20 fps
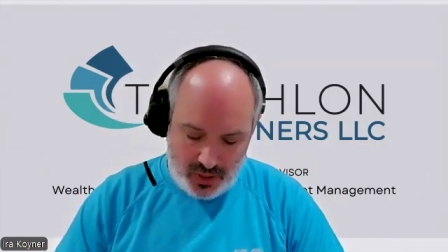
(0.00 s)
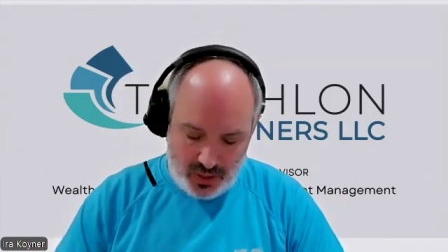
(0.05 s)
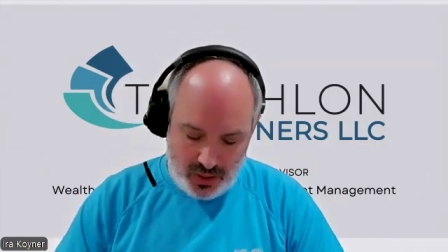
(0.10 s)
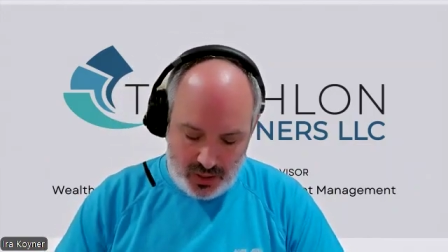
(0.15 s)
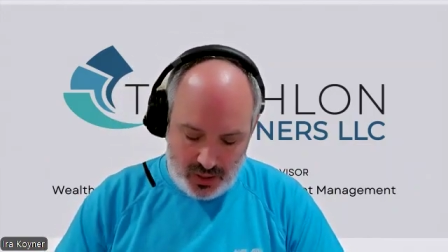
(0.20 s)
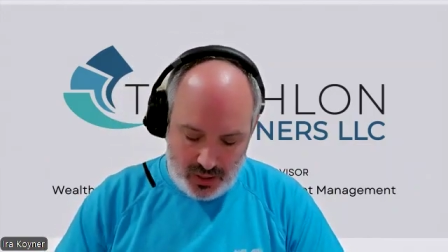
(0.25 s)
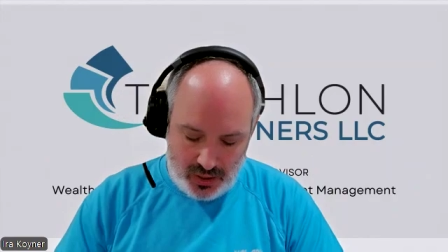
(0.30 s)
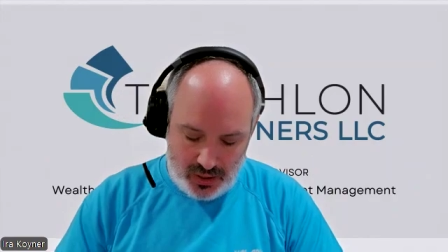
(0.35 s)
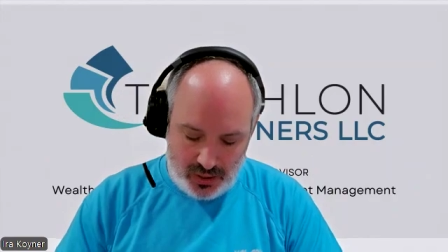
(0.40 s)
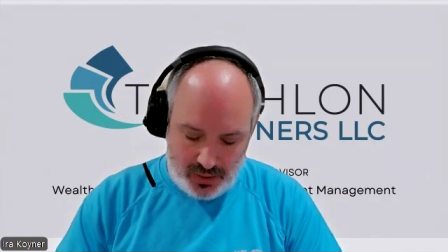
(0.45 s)

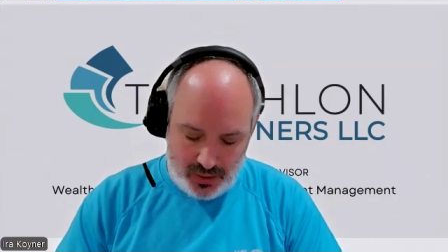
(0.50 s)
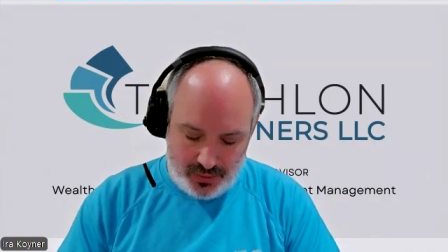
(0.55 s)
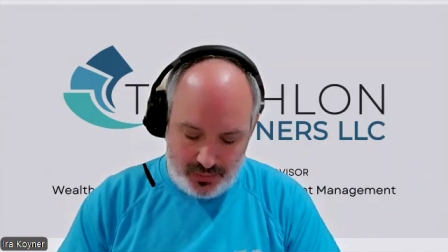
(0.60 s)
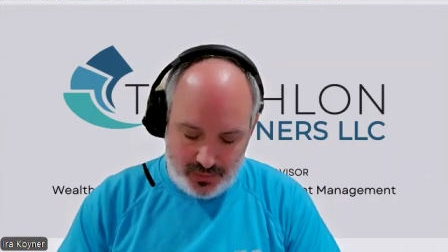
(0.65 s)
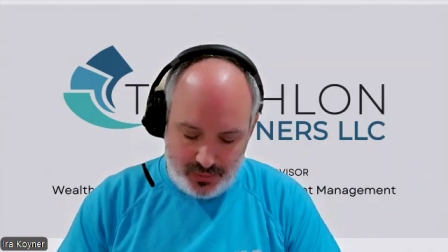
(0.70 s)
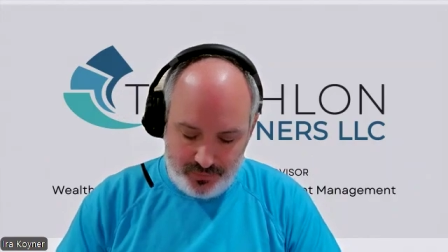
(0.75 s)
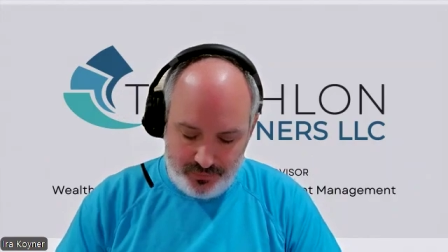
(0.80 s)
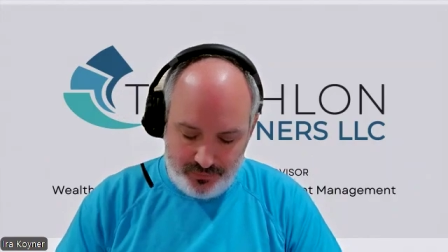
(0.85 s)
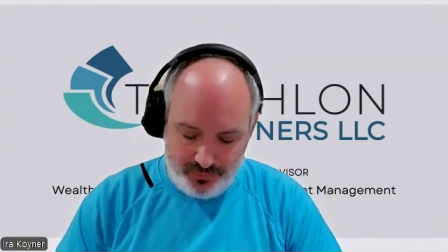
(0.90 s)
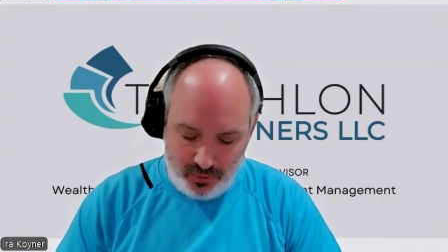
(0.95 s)

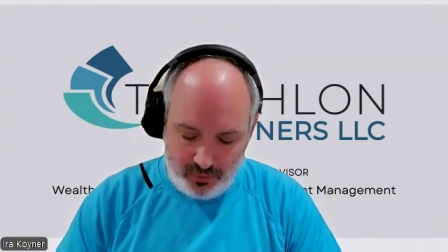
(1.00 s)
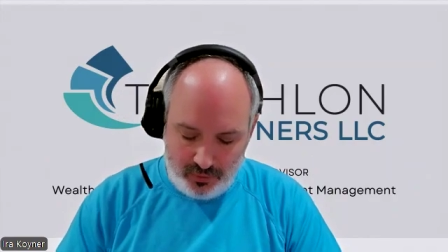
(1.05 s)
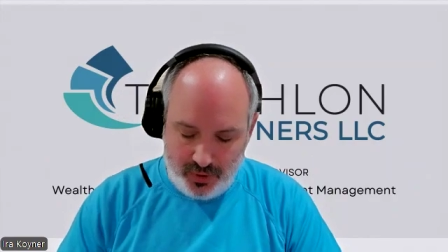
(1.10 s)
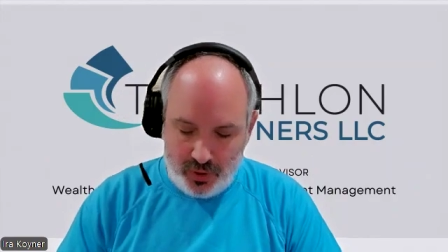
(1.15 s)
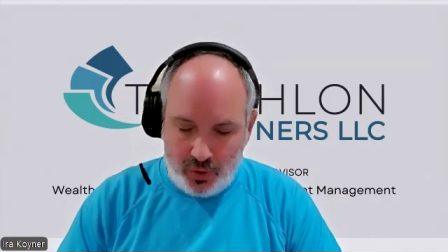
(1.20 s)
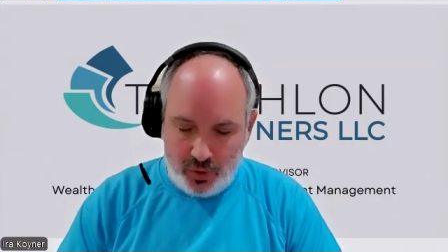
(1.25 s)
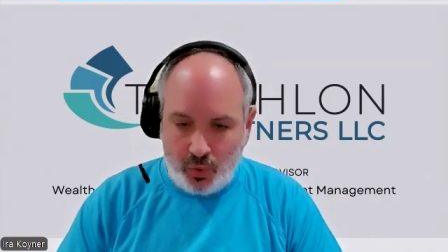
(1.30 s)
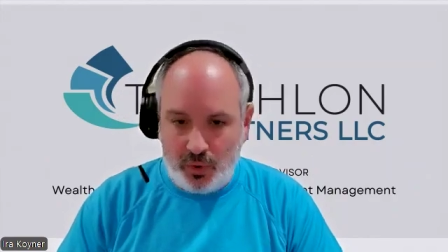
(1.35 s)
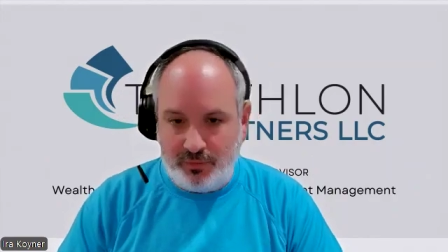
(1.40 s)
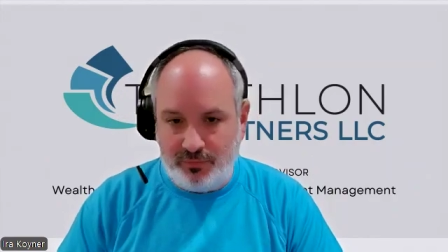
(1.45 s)

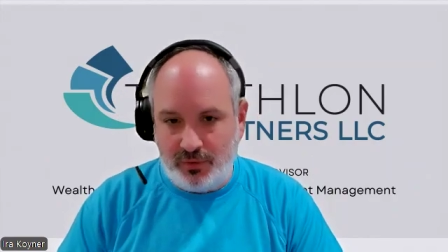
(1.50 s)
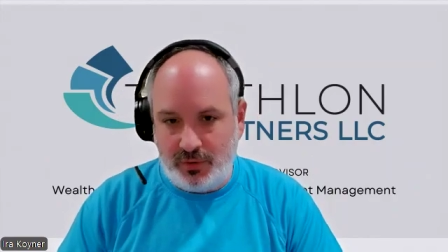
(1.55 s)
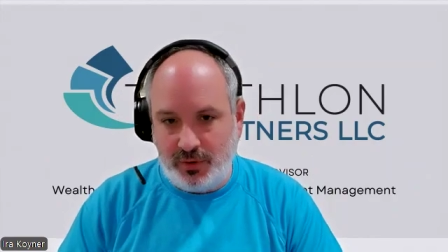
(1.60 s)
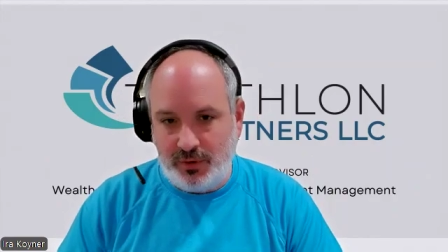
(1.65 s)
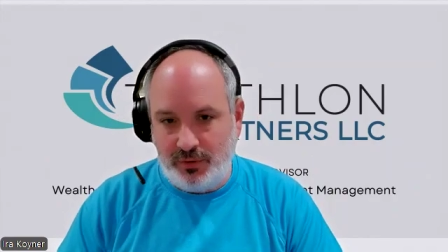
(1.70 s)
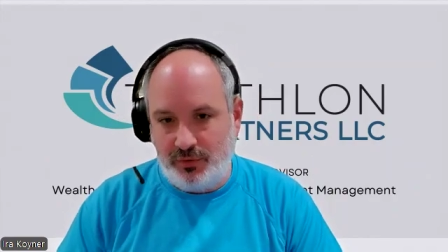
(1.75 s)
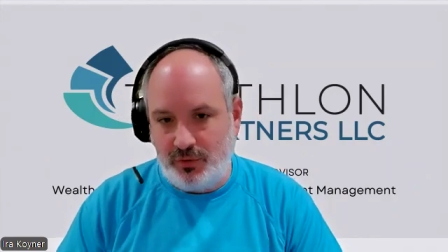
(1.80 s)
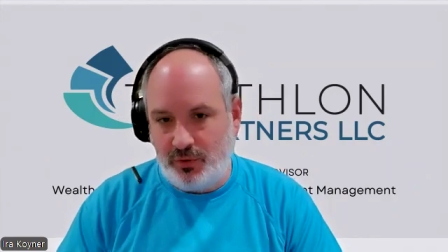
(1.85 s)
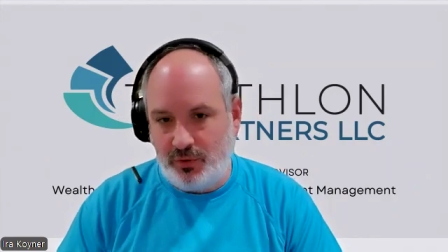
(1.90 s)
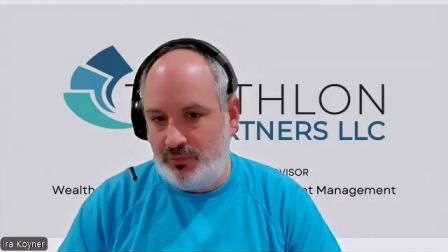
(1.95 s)
very equivalent
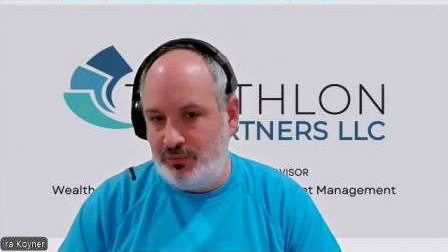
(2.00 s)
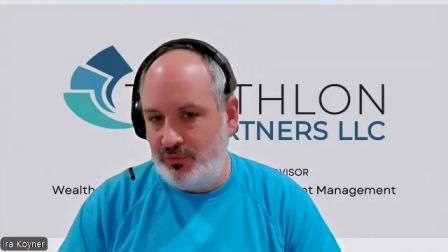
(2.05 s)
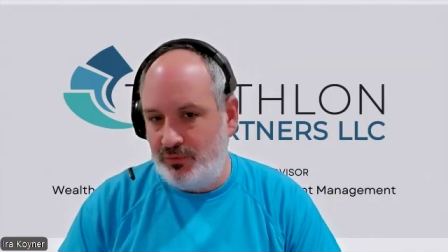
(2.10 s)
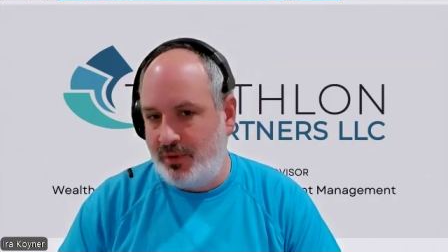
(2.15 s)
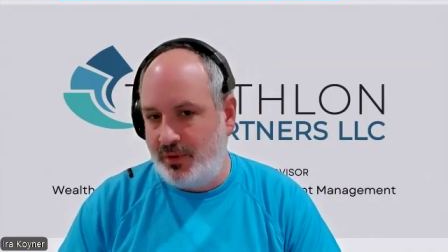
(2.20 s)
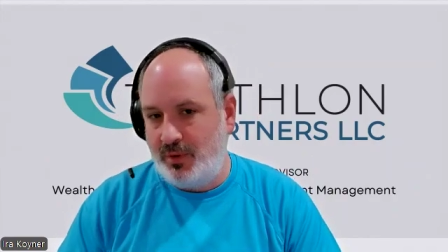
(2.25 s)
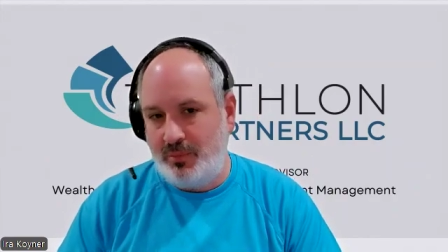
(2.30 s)
in terms of